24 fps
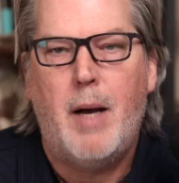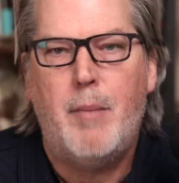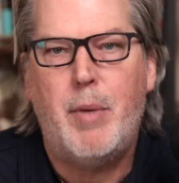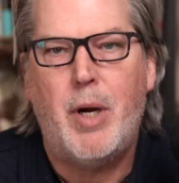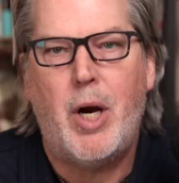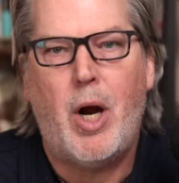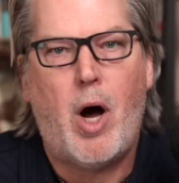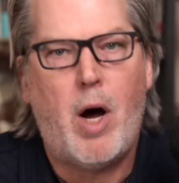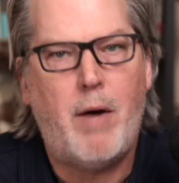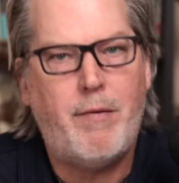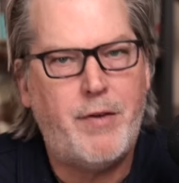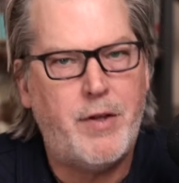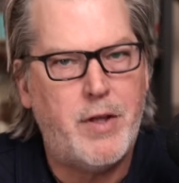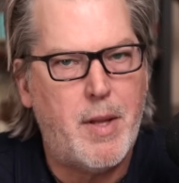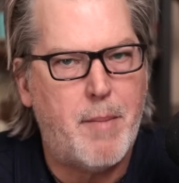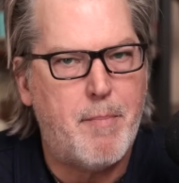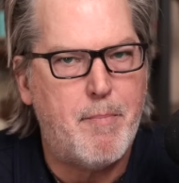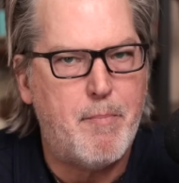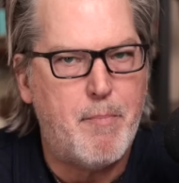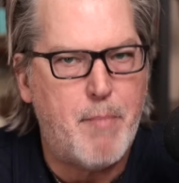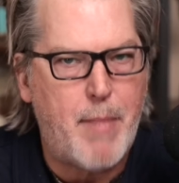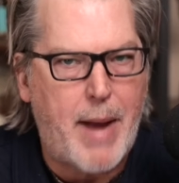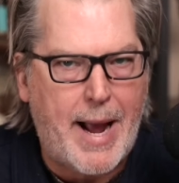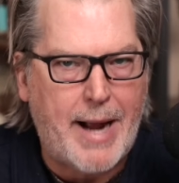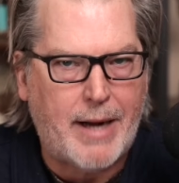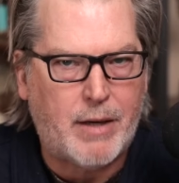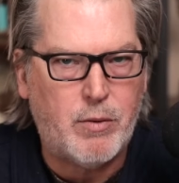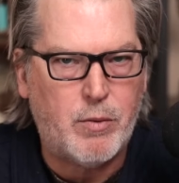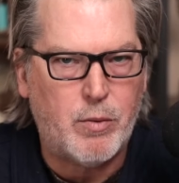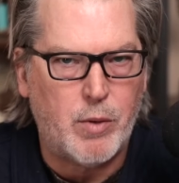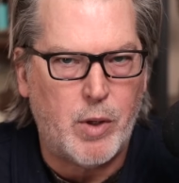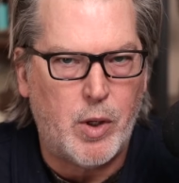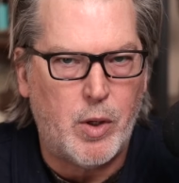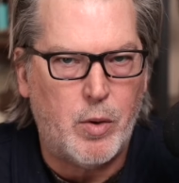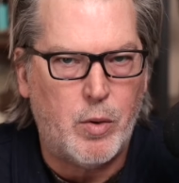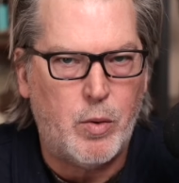But often the
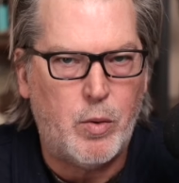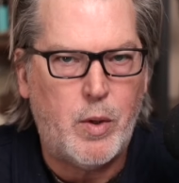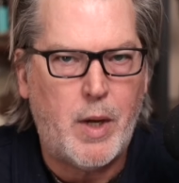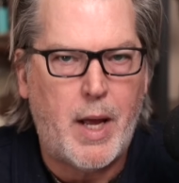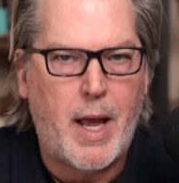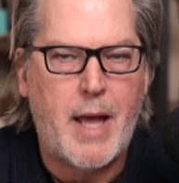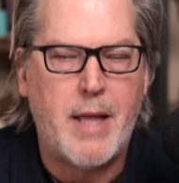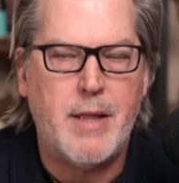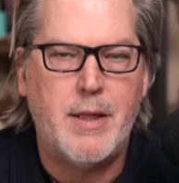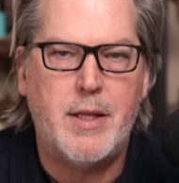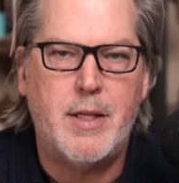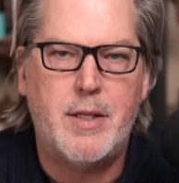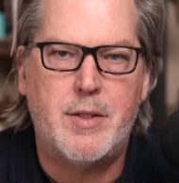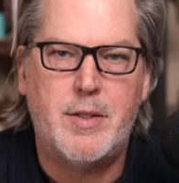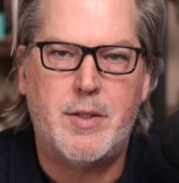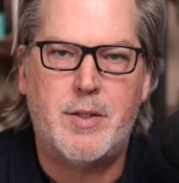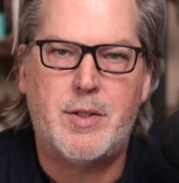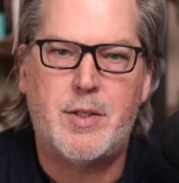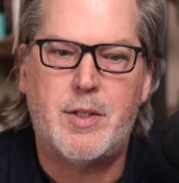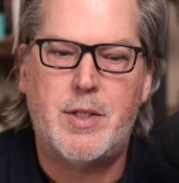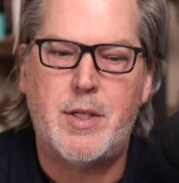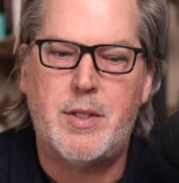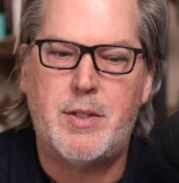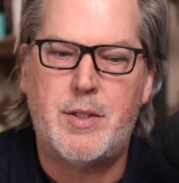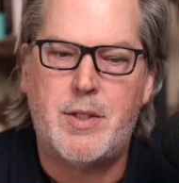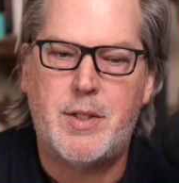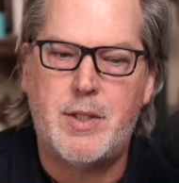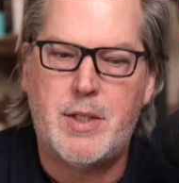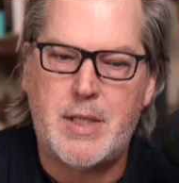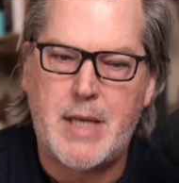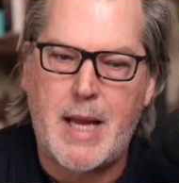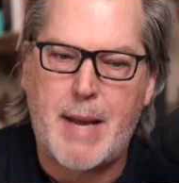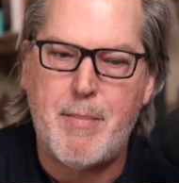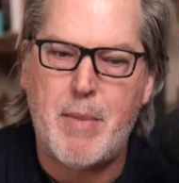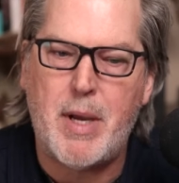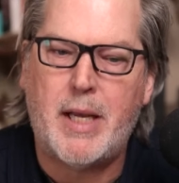macro and the
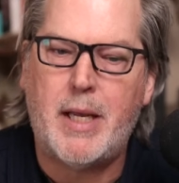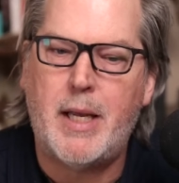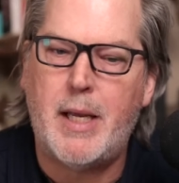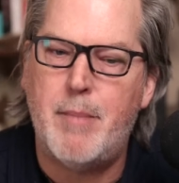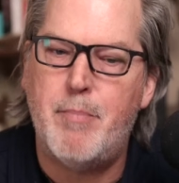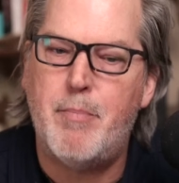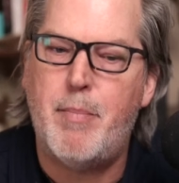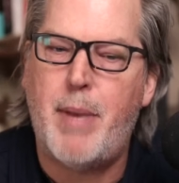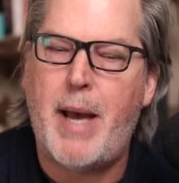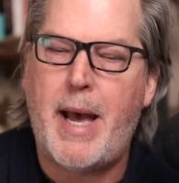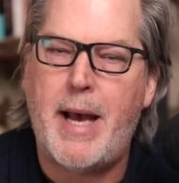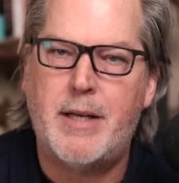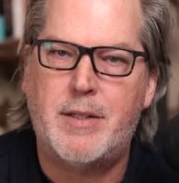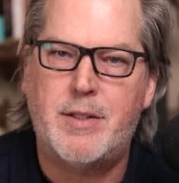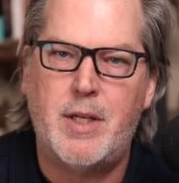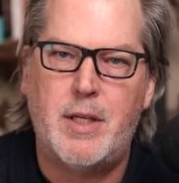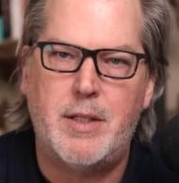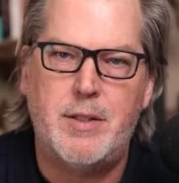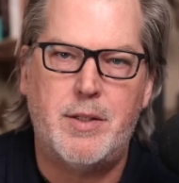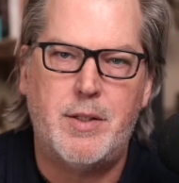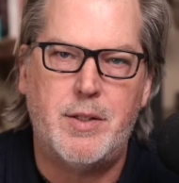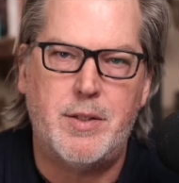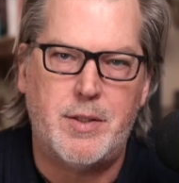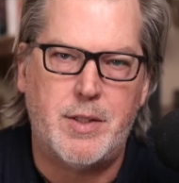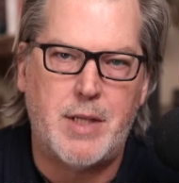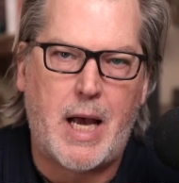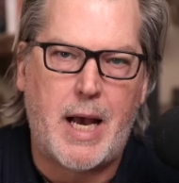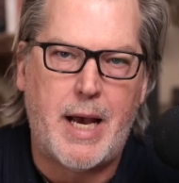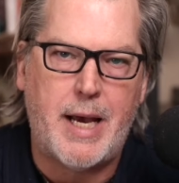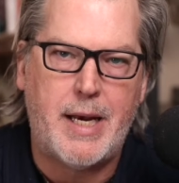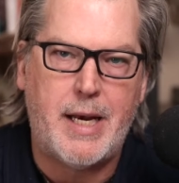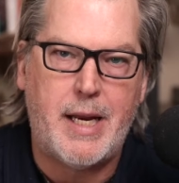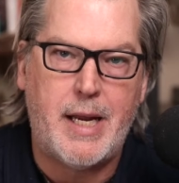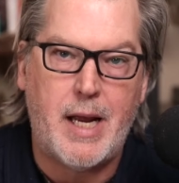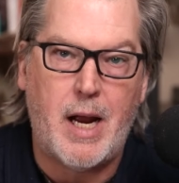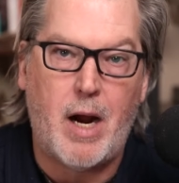systemic impacts on
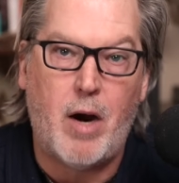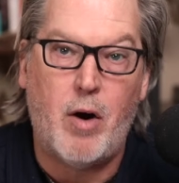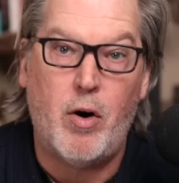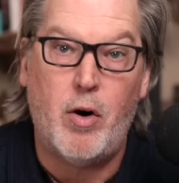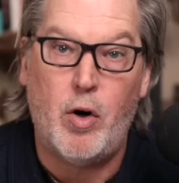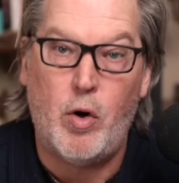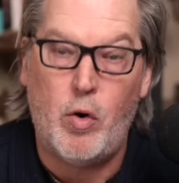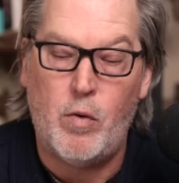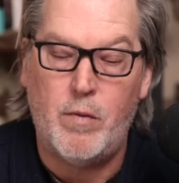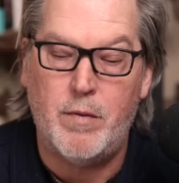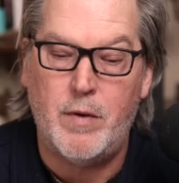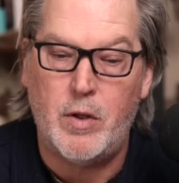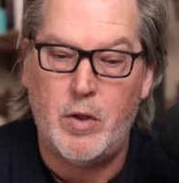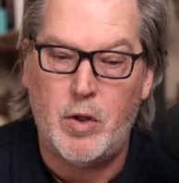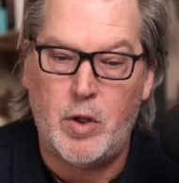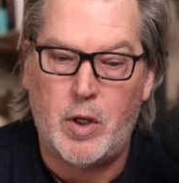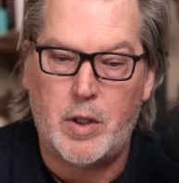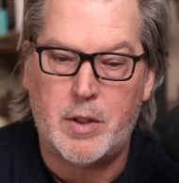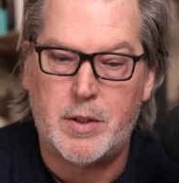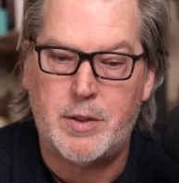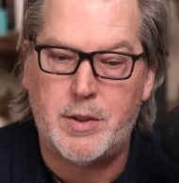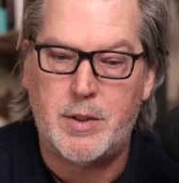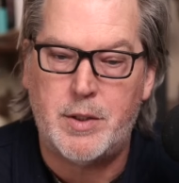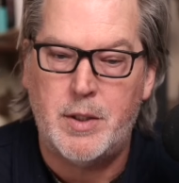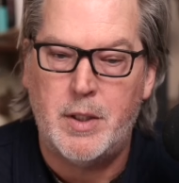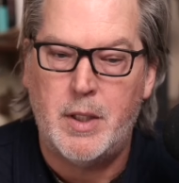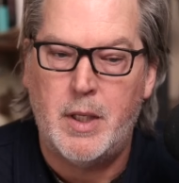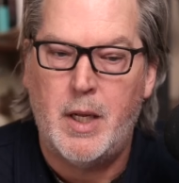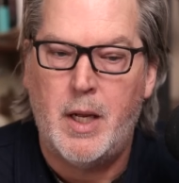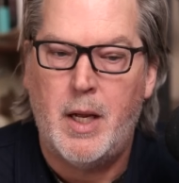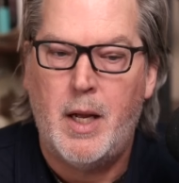society are overlooked.